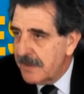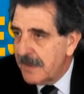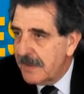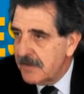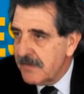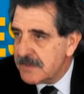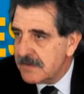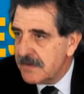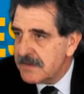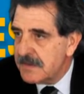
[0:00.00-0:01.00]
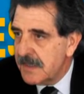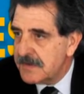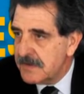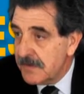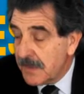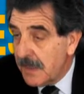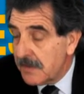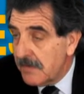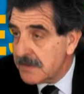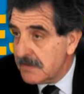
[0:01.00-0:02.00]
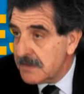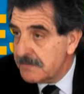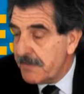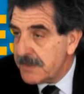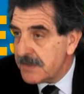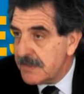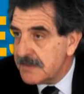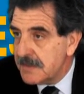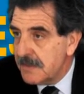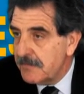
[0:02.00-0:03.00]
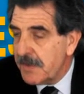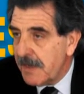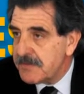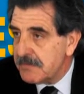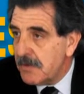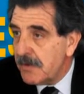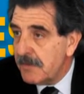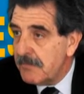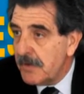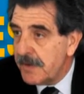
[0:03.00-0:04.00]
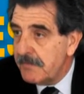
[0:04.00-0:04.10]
a cardiovascular surgeon or cardiovascular specialist becomes more and more